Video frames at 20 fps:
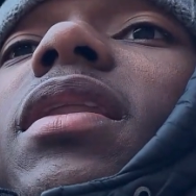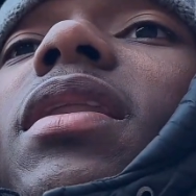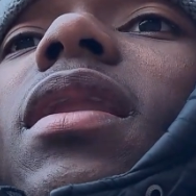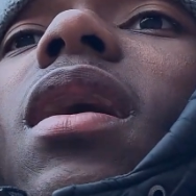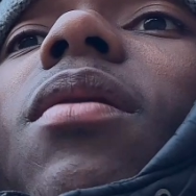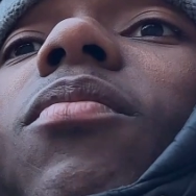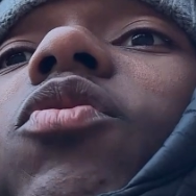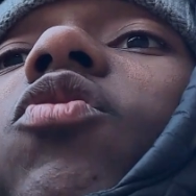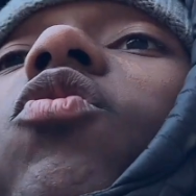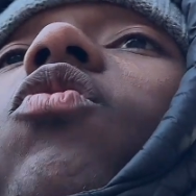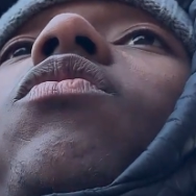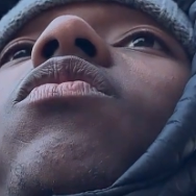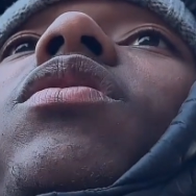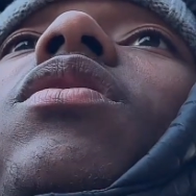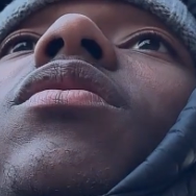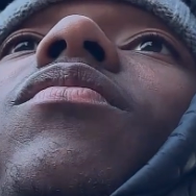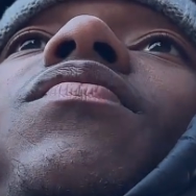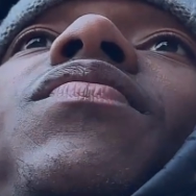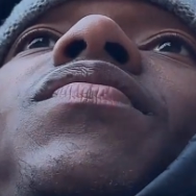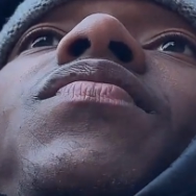I'm cool with
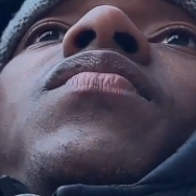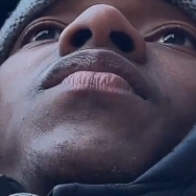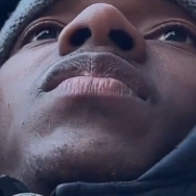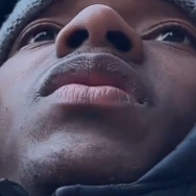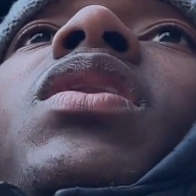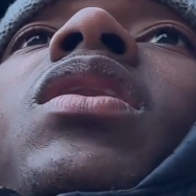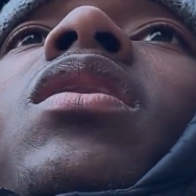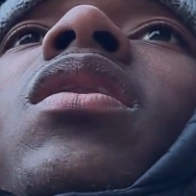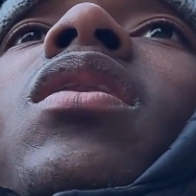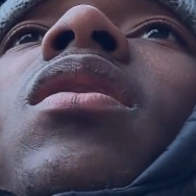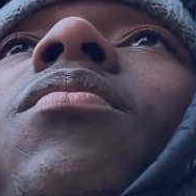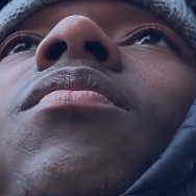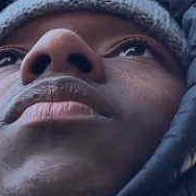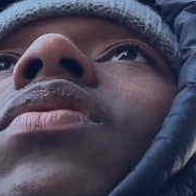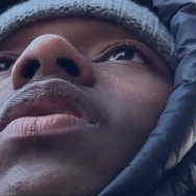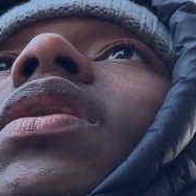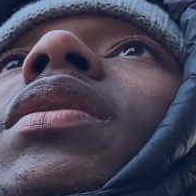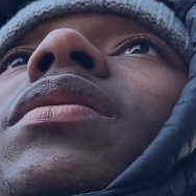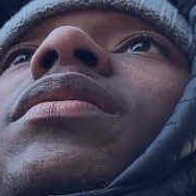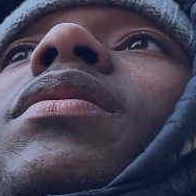them,
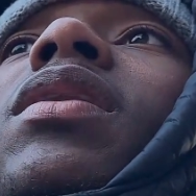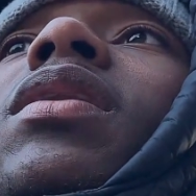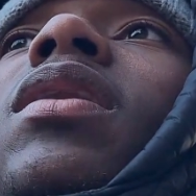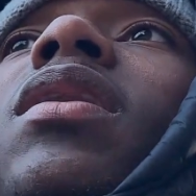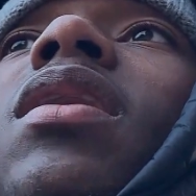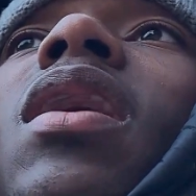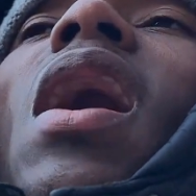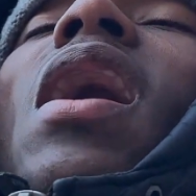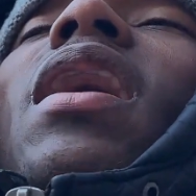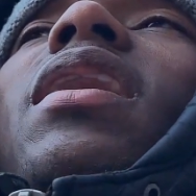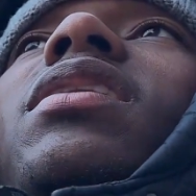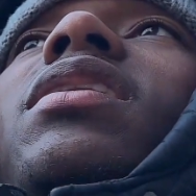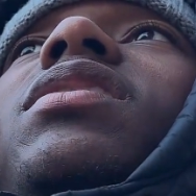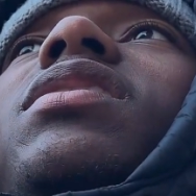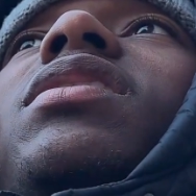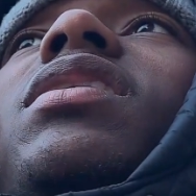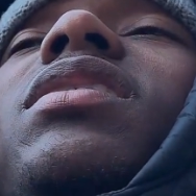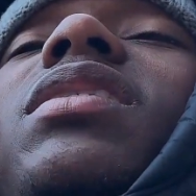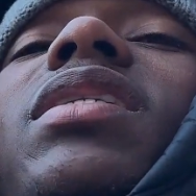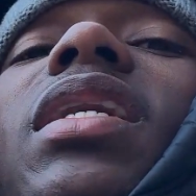but I can
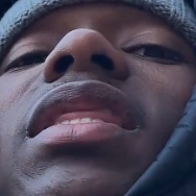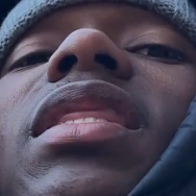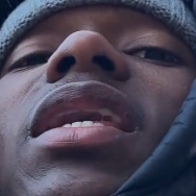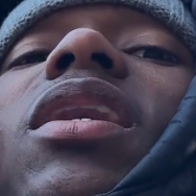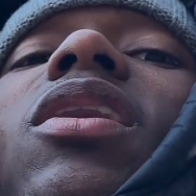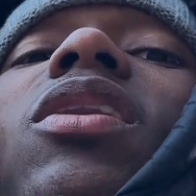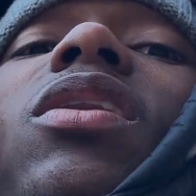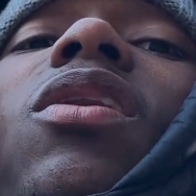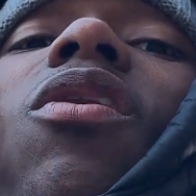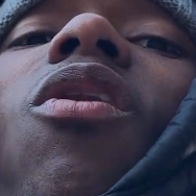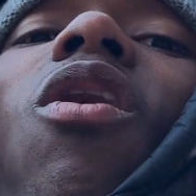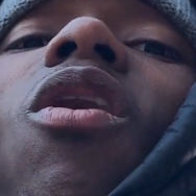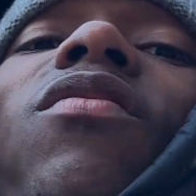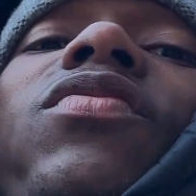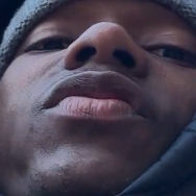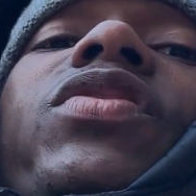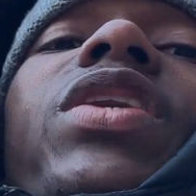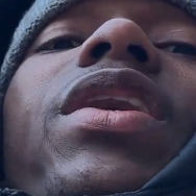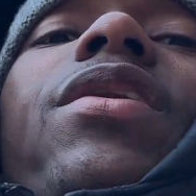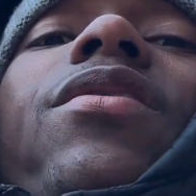sense that they off
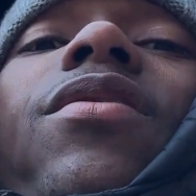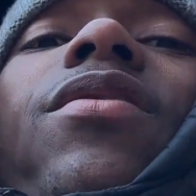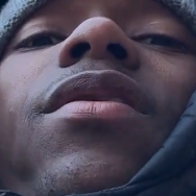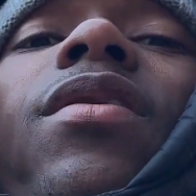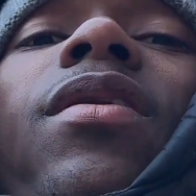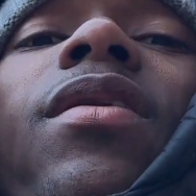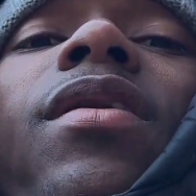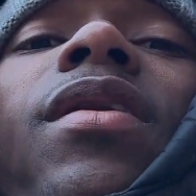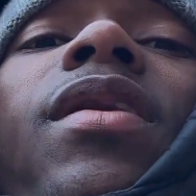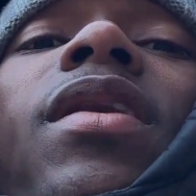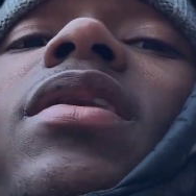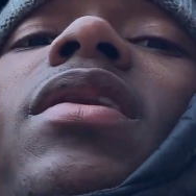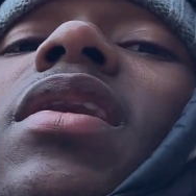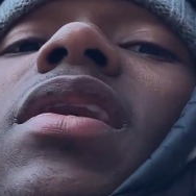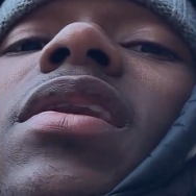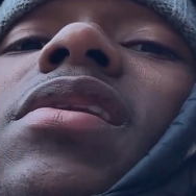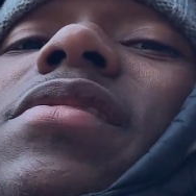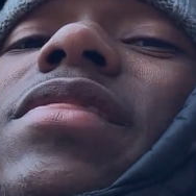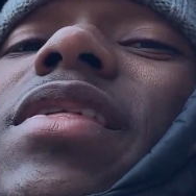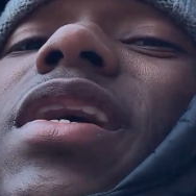center.
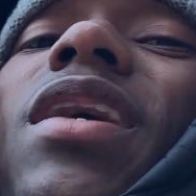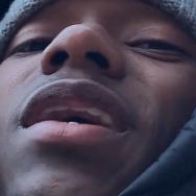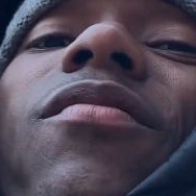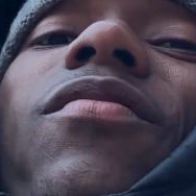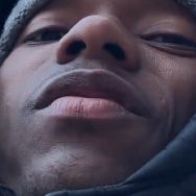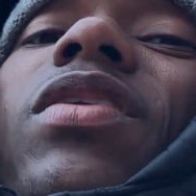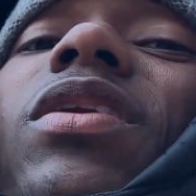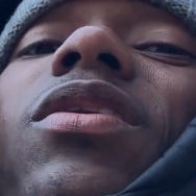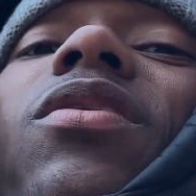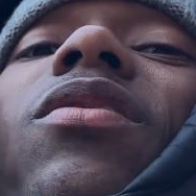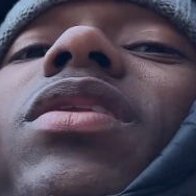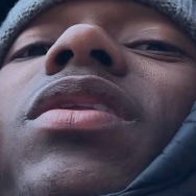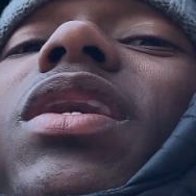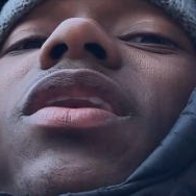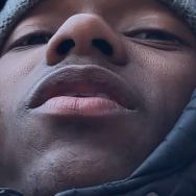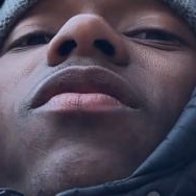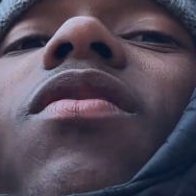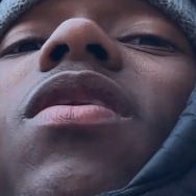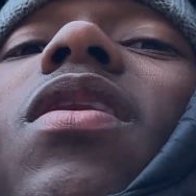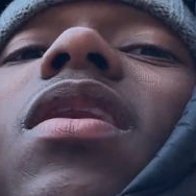They ain't really on their
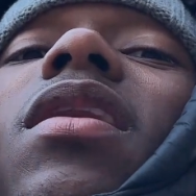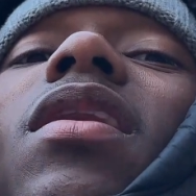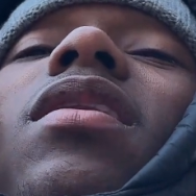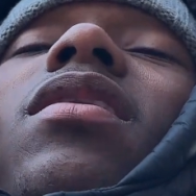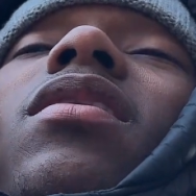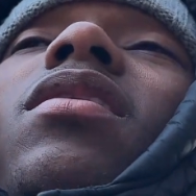grind.